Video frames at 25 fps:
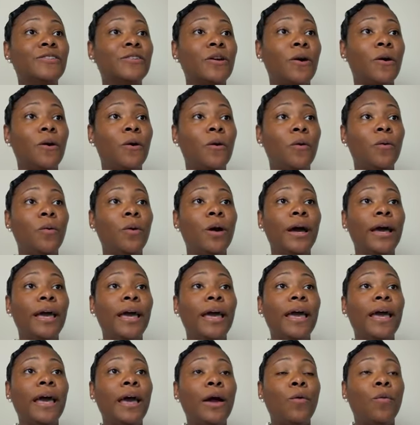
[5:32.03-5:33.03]
So
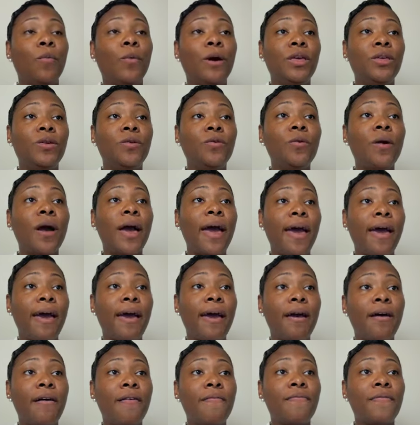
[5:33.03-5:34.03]
when you
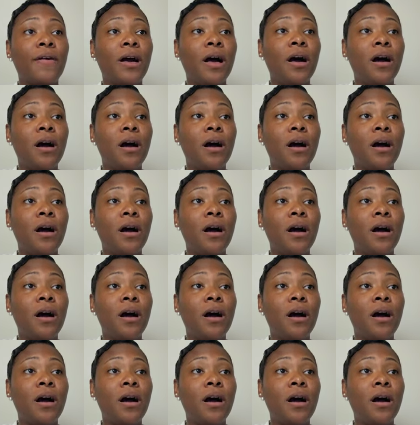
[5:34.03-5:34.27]
have